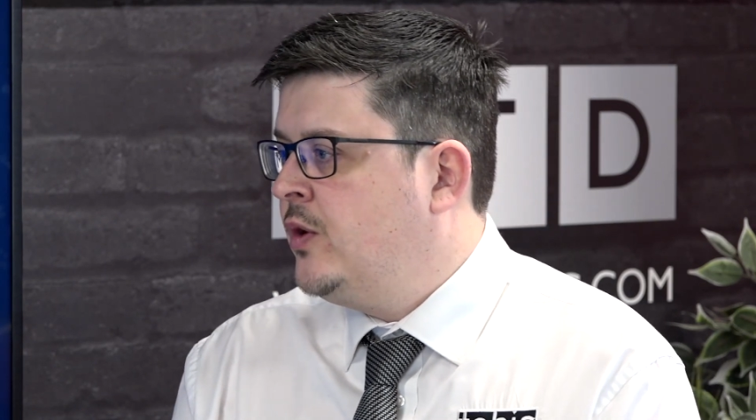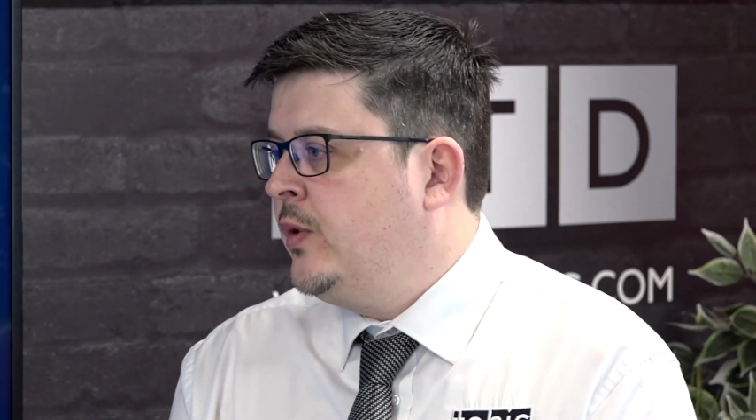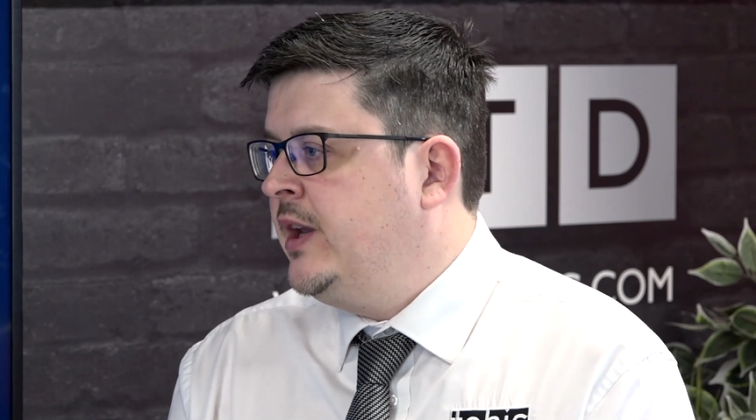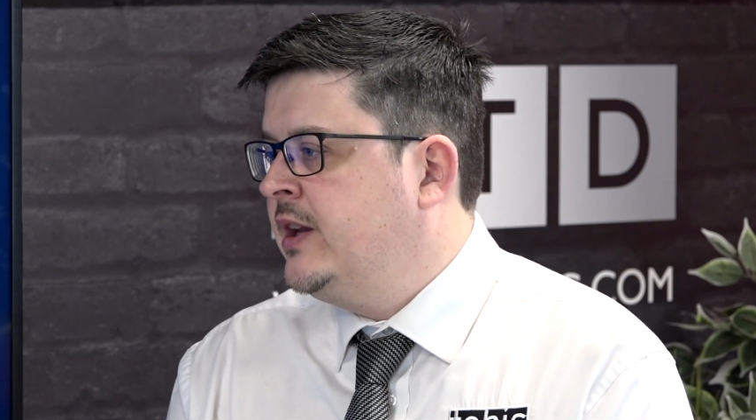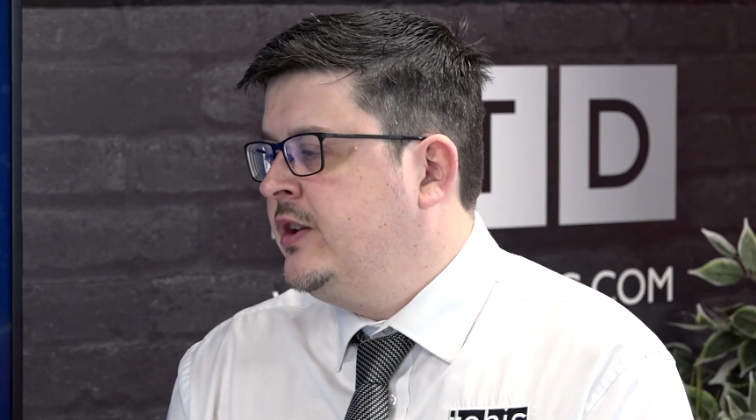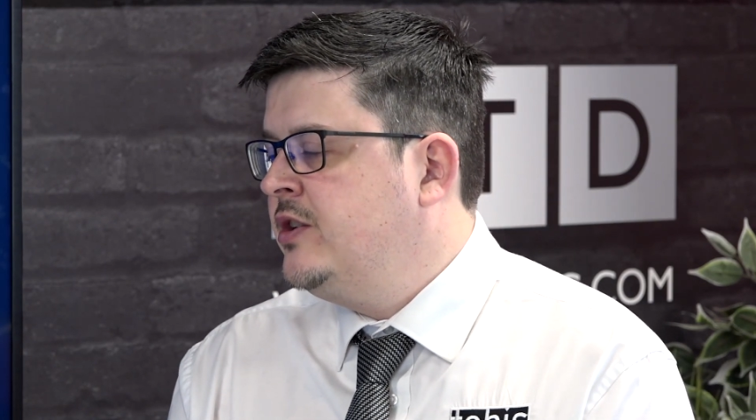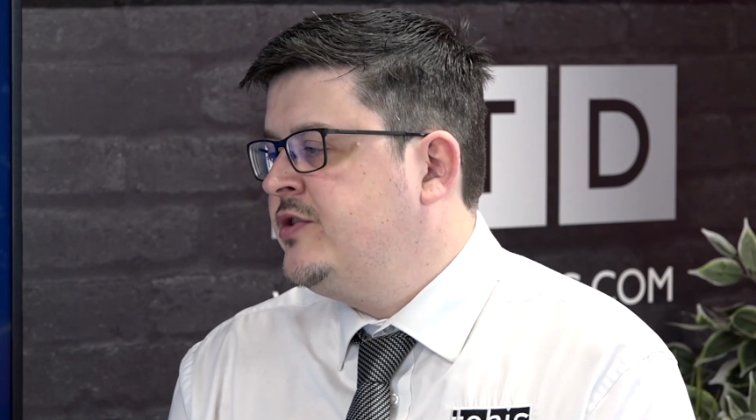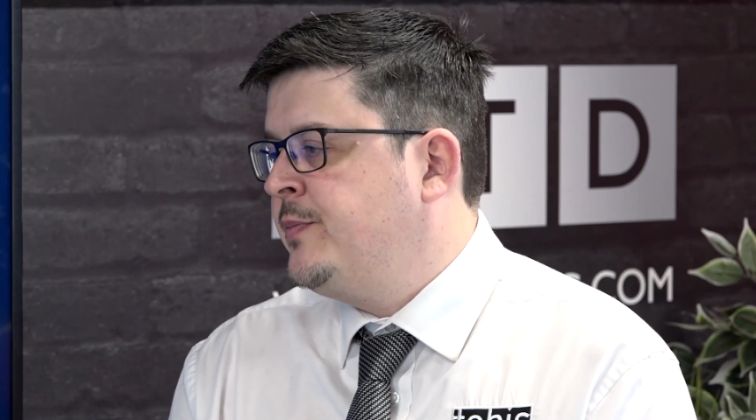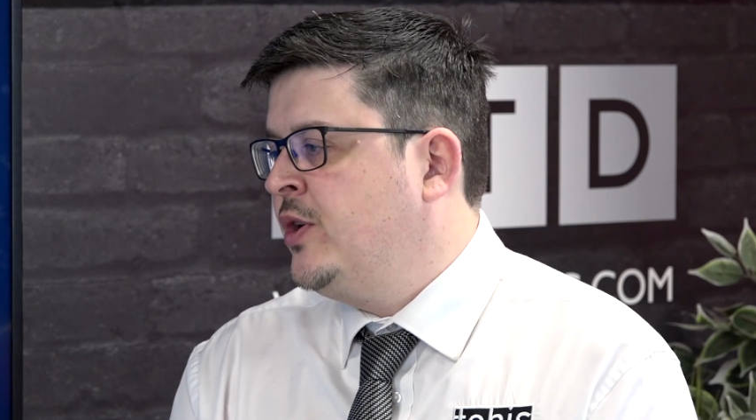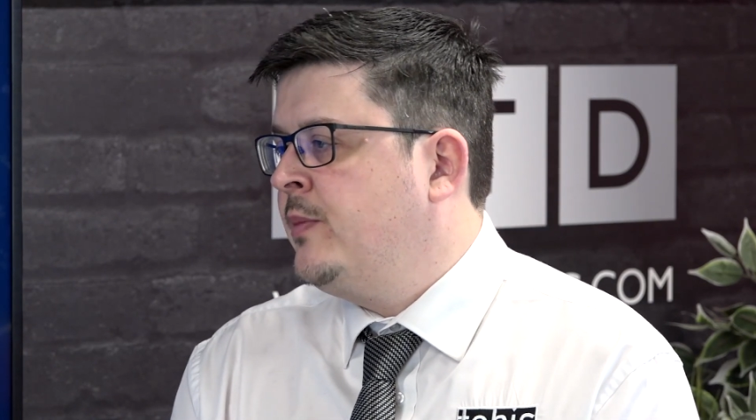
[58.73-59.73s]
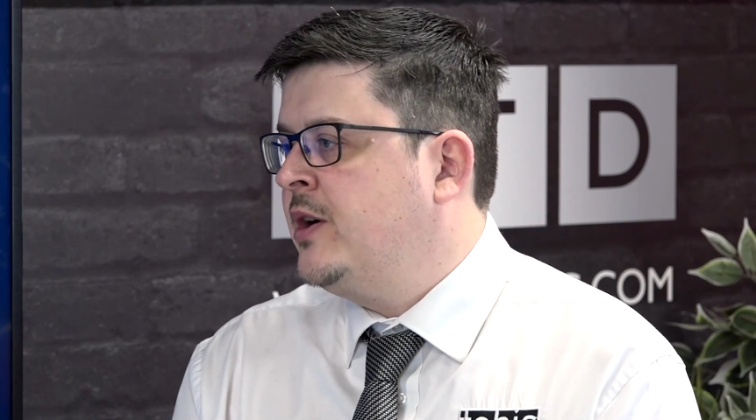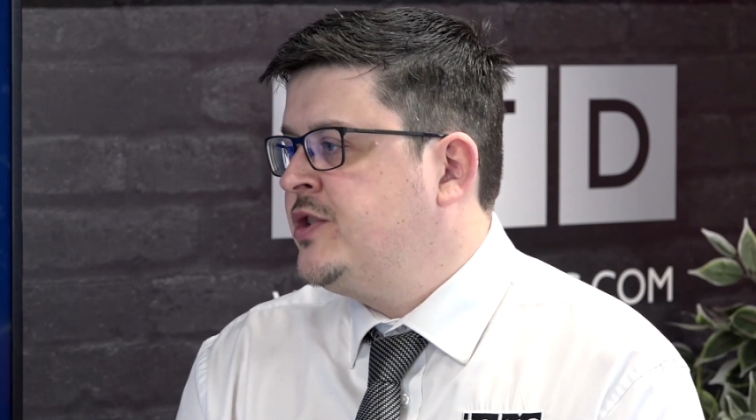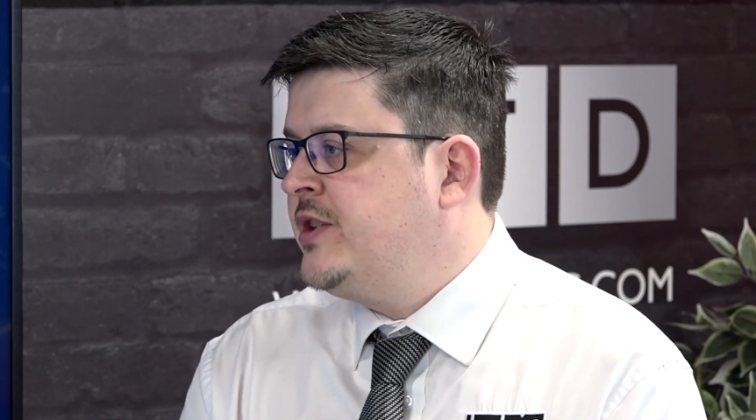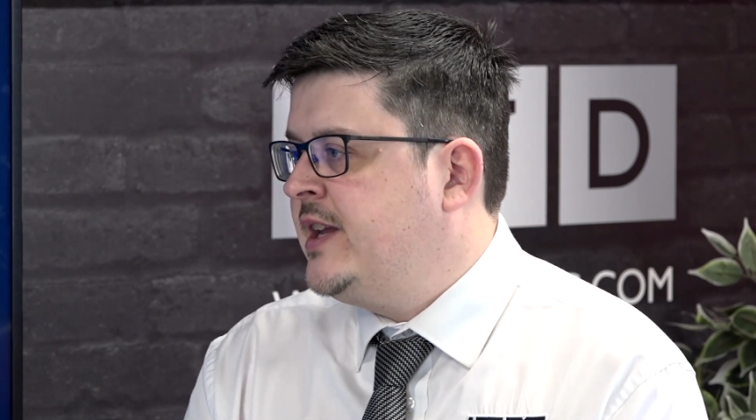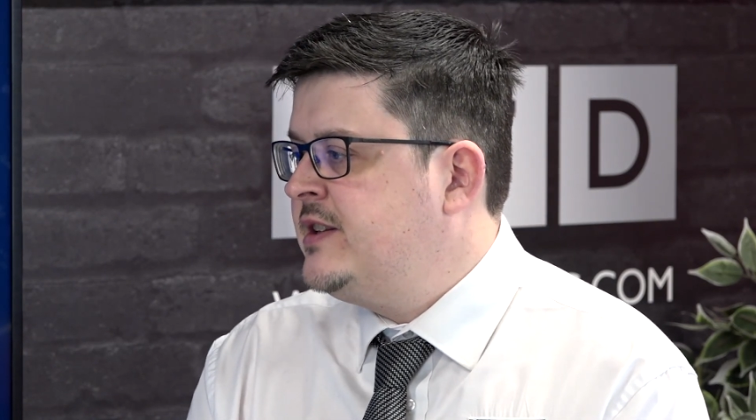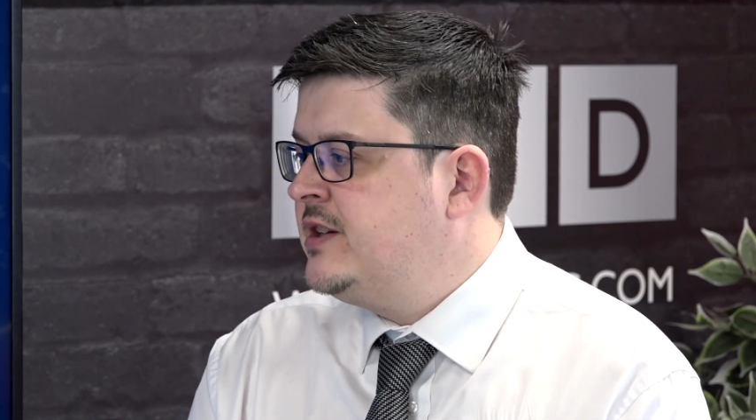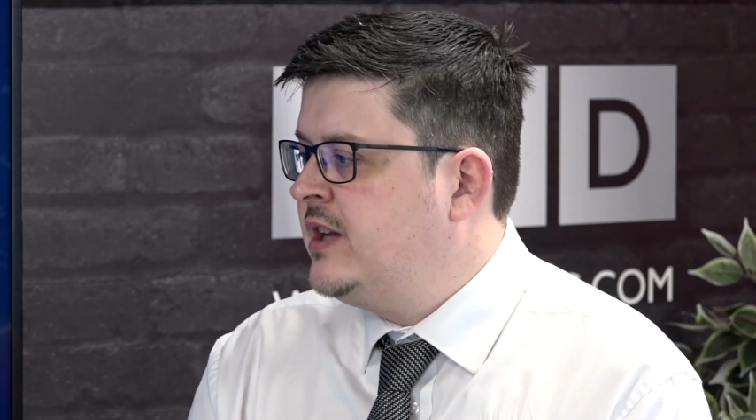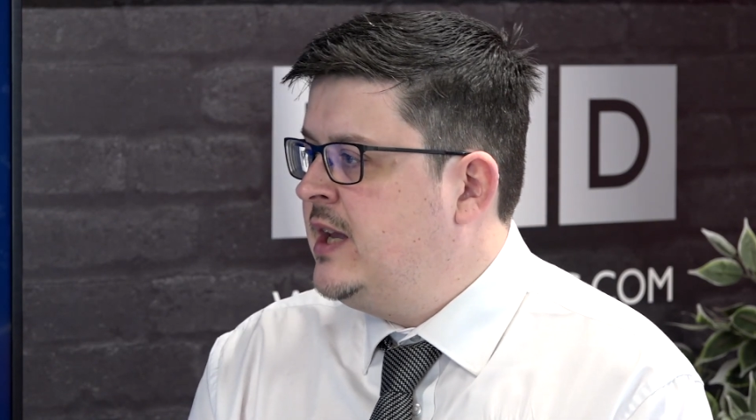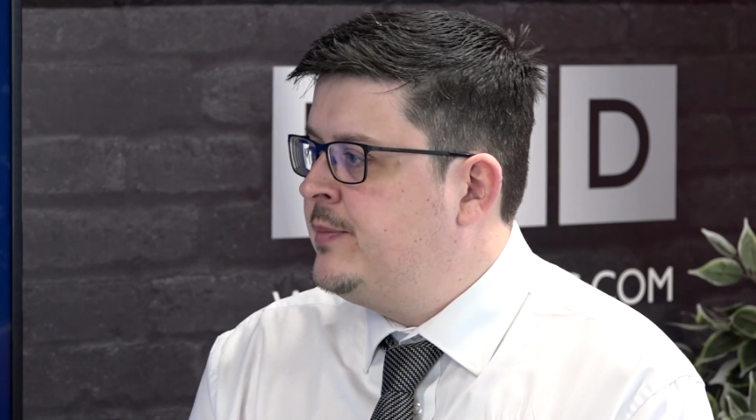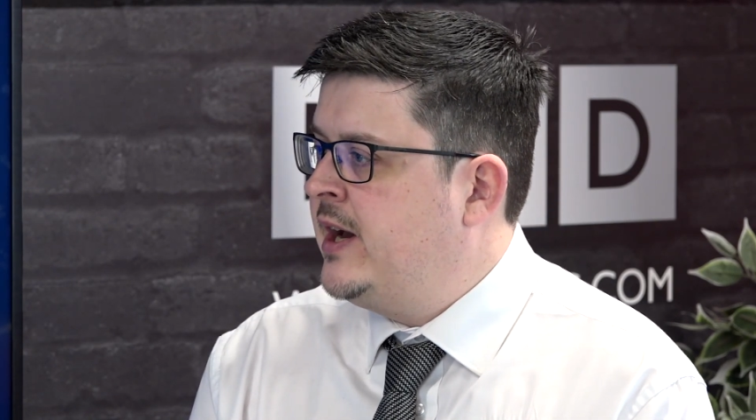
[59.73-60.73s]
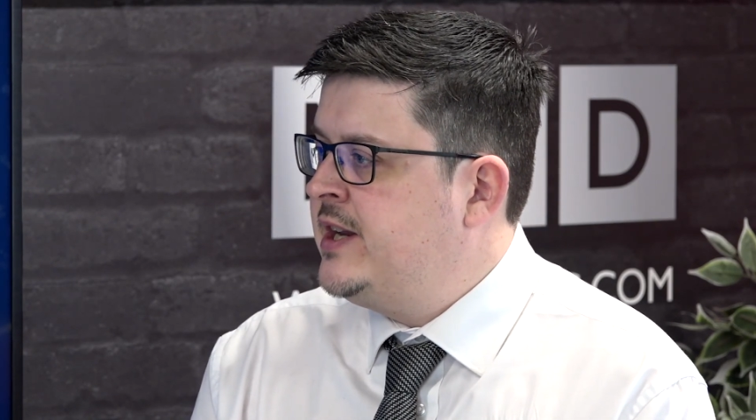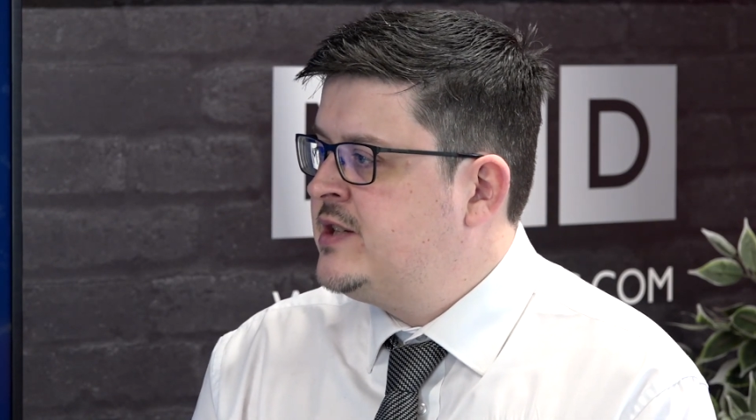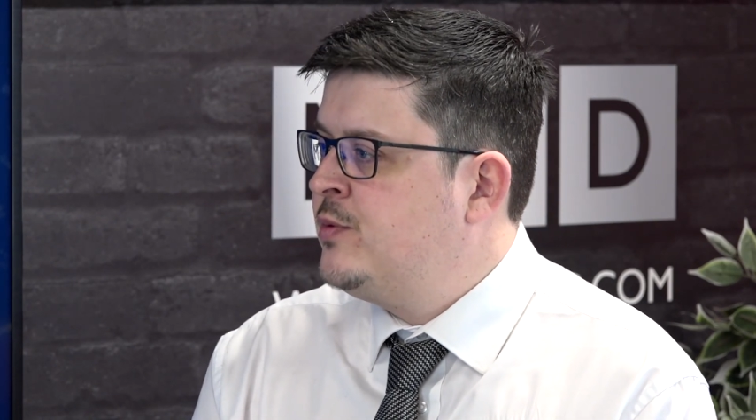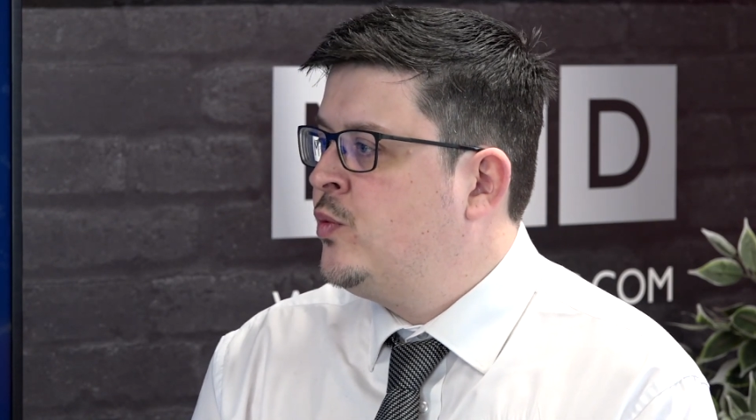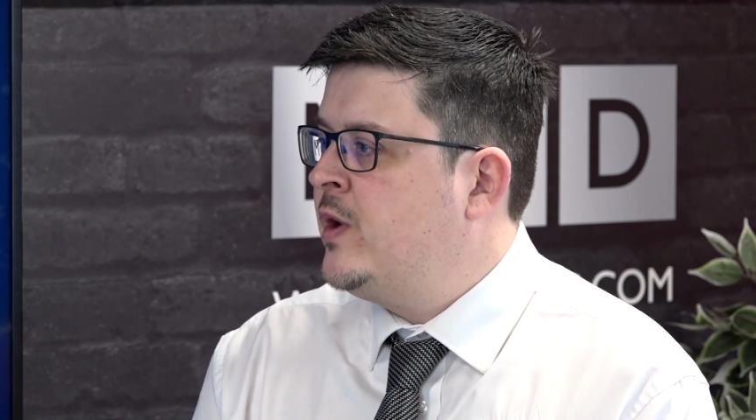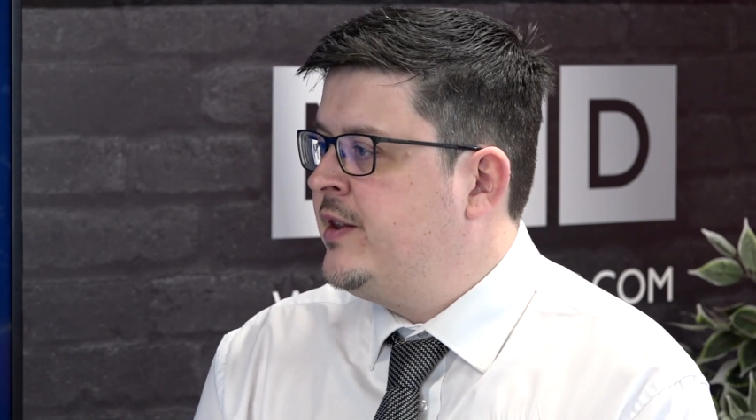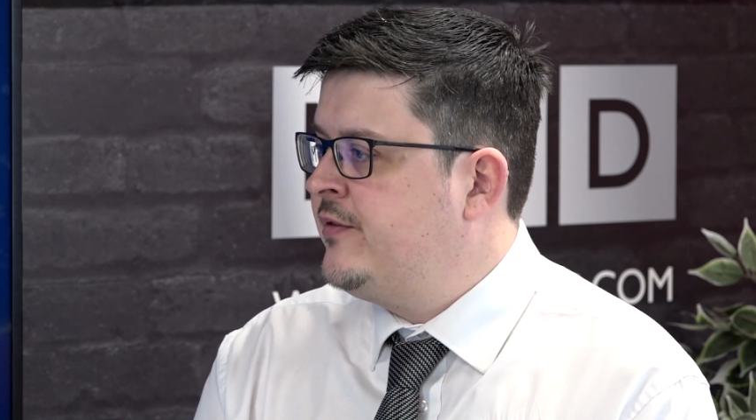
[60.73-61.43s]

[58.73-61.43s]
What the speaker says: We can use the pill motion then to keep a small width